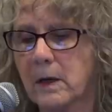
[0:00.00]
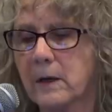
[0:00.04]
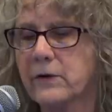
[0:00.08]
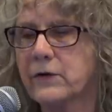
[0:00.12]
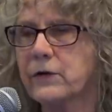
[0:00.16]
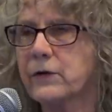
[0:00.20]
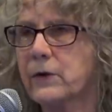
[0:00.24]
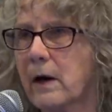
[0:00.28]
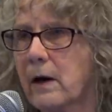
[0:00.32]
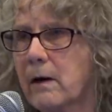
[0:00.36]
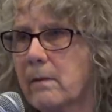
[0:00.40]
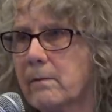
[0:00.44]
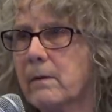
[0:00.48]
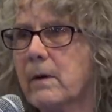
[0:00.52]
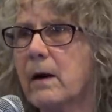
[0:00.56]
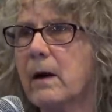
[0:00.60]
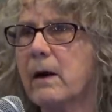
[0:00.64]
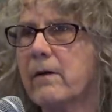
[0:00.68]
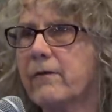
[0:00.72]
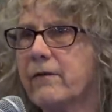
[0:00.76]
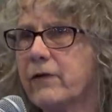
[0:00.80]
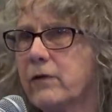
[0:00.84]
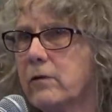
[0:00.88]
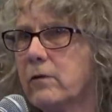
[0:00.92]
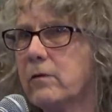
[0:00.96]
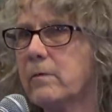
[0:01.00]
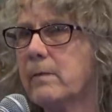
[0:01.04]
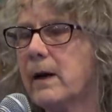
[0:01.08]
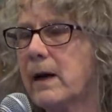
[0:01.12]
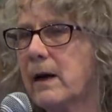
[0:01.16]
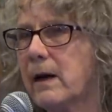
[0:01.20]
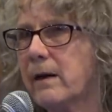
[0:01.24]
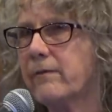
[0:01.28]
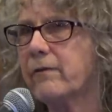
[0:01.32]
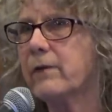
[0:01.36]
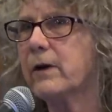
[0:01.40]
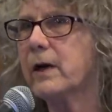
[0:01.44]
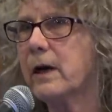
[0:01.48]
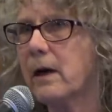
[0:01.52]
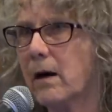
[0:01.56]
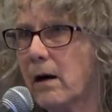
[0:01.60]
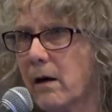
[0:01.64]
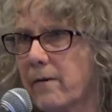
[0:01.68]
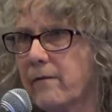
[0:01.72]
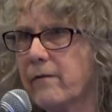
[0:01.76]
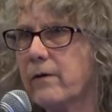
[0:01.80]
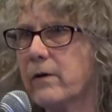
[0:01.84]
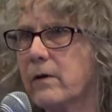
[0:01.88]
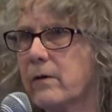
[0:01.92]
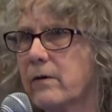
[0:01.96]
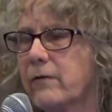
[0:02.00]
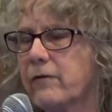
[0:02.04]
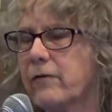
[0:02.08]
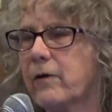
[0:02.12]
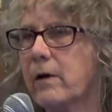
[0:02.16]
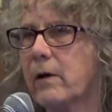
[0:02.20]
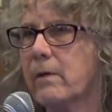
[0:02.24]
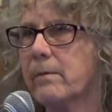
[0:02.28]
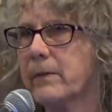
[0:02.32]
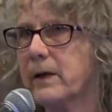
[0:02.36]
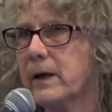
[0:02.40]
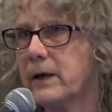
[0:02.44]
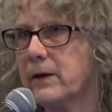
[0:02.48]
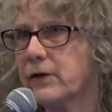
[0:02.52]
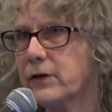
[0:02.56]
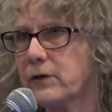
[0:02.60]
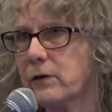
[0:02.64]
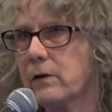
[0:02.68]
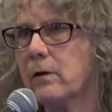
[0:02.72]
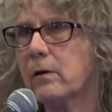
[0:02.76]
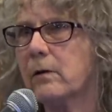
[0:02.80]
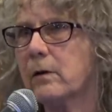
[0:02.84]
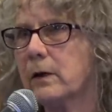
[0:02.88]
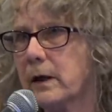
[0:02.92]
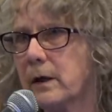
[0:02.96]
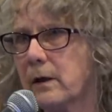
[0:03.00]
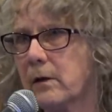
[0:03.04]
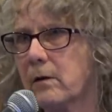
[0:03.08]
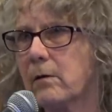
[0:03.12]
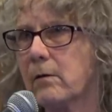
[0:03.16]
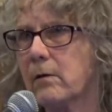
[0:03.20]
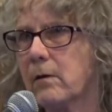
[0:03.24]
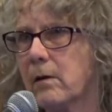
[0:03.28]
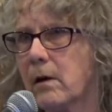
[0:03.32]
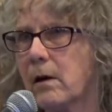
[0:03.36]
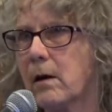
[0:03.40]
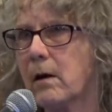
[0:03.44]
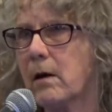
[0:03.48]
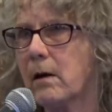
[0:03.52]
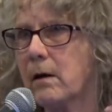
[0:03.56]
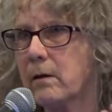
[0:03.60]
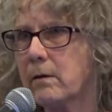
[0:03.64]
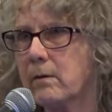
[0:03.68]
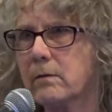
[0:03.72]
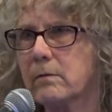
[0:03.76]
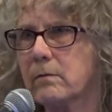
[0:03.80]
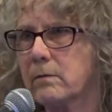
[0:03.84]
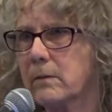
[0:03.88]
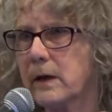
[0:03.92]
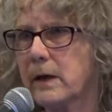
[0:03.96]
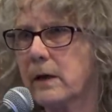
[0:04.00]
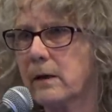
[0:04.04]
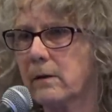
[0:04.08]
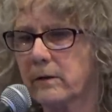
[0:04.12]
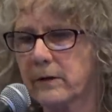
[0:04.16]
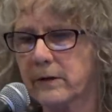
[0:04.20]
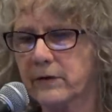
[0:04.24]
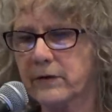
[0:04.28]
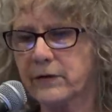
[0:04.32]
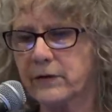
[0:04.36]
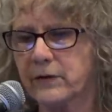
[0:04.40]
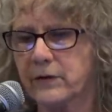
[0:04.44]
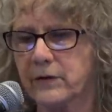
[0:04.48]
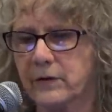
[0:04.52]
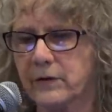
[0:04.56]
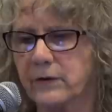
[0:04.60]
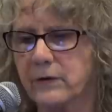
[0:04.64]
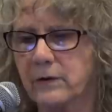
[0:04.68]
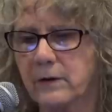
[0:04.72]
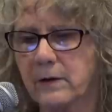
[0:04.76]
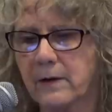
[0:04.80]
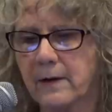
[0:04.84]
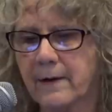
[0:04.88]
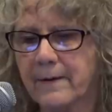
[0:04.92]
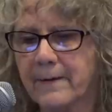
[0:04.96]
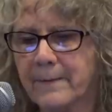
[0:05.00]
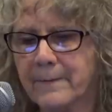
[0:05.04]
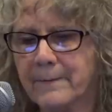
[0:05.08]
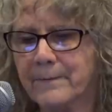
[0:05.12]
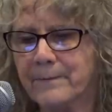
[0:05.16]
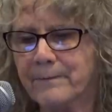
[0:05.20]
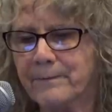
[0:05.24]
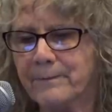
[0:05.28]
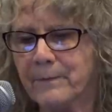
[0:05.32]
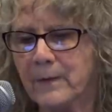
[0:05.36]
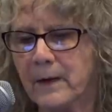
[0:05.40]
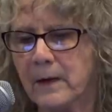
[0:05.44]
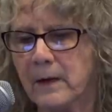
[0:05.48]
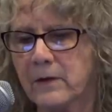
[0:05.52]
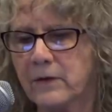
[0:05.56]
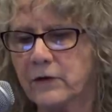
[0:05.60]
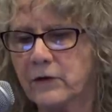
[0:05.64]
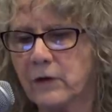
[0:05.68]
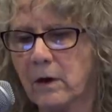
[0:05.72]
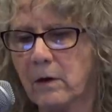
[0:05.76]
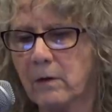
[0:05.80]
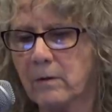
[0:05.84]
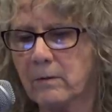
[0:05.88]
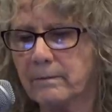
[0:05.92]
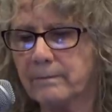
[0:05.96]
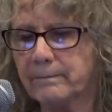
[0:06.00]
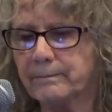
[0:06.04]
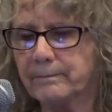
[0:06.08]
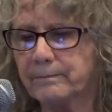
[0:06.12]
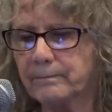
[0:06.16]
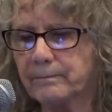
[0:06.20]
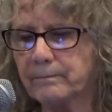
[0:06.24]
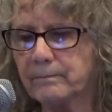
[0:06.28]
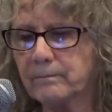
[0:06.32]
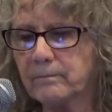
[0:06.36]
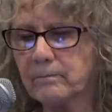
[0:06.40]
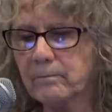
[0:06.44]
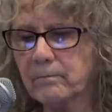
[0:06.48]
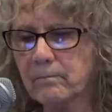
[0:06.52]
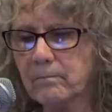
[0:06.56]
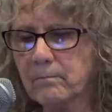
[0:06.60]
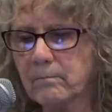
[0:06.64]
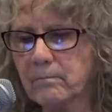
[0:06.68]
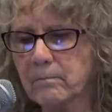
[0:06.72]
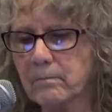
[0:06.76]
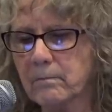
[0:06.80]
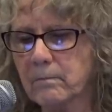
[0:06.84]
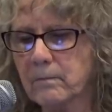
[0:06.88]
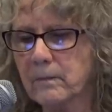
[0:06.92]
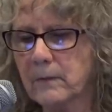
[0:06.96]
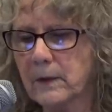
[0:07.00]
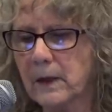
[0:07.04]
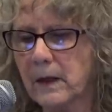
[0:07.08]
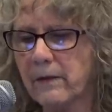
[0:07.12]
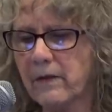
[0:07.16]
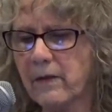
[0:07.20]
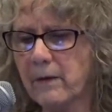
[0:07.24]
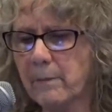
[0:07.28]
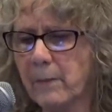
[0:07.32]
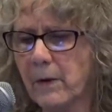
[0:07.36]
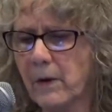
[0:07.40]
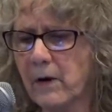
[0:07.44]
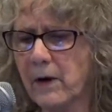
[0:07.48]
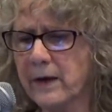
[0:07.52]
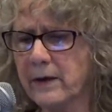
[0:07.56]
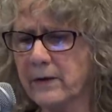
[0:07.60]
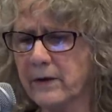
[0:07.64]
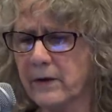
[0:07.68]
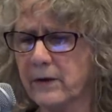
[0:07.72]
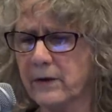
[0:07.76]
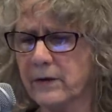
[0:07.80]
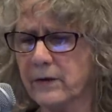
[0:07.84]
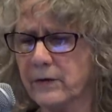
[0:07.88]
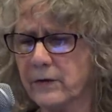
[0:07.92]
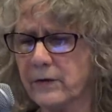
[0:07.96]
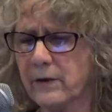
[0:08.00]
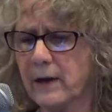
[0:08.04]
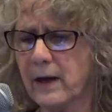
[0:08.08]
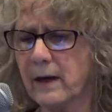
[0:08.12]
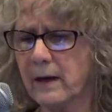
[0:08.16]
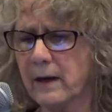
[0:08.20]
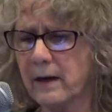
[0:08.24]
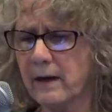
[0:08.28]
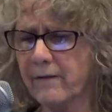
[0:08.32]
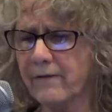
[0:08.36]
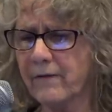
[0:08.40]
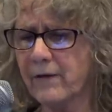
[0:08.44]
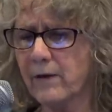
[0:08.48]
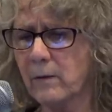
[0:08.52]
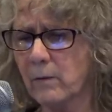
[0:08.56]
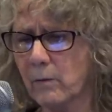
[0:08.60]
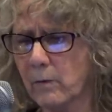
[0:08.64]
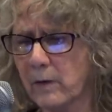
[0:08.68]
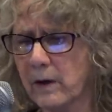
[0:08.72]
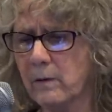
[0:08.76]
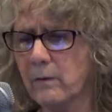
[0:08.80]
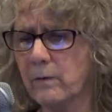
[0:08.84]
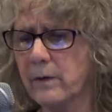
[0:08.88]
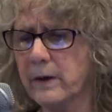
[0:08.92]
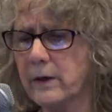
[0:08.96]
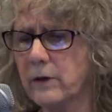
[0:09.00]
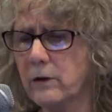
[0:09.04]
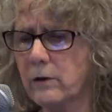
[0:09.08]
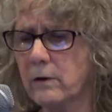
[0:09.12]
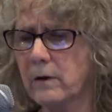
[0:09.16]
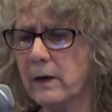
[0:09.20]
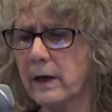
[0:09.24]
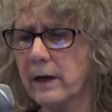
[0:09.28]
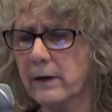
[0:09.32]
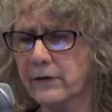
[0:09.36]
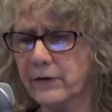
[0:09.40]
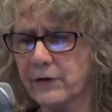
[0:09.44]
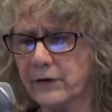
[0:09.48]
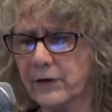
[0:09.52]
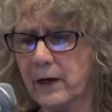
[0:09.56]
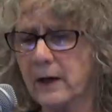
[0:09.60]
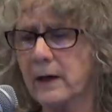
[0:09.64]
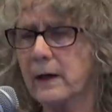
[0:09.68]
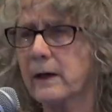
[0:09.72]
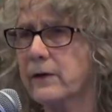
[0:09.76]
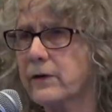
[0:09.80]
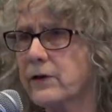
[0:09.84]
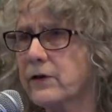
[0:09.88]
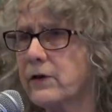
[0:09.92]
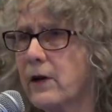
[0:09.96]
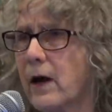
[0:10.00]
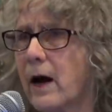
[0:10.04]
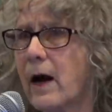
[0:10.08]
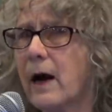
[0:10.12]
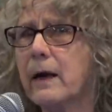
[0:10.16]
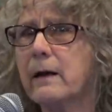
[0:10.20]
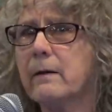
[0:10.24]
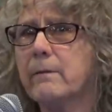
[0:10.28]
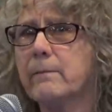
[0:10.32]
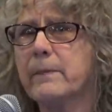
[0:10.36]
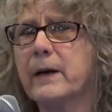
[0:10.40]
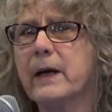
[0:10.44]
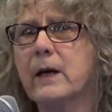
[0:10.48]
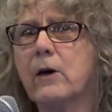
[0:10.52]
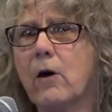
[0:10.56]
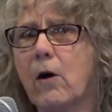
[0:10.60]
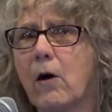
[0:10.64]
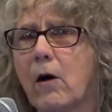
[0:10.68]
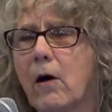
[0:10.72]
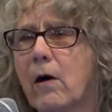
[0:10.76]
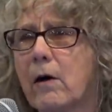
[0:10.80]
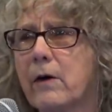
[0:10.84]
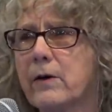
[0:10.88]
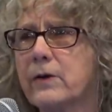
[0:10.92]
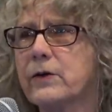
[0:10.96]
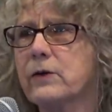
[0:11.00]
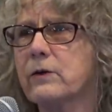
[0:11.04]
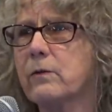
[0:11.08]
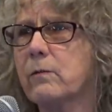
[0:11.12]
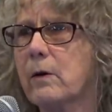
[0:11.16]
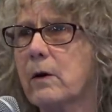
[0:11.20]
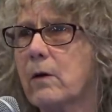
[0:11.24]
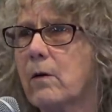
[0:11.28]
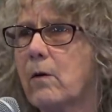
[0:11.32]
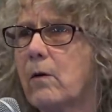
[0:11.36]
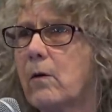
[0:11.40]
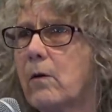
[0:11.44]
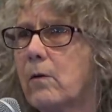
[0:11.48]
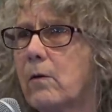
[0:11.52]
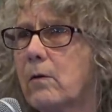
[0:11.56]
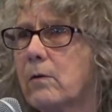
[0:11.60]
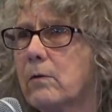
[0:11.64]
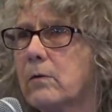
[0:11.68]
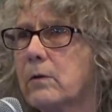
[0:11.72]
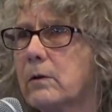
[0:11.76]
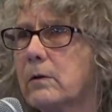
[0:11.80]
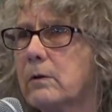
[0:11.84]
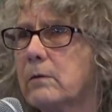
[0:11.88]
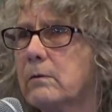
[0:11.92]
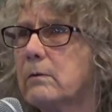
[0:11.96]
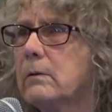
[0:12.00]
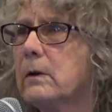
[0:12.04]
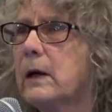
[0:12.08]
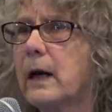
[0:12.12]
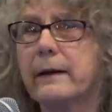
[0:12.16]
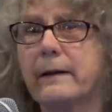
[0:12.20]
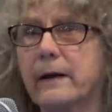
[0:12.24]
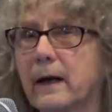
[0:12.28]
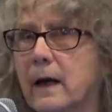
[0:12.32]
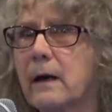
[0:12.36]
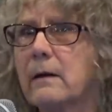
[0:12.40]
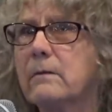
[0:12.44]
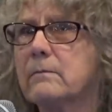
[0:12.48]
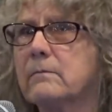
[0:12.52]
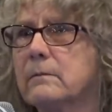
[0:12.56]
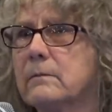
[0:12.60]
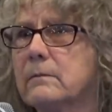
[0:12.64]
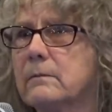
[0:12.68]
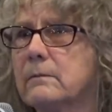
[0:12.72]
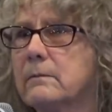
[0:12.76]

some of whom have recovered from these earlier uh, illnesses. So the point is that if and when we do get sick, it's not because we're old. Got that?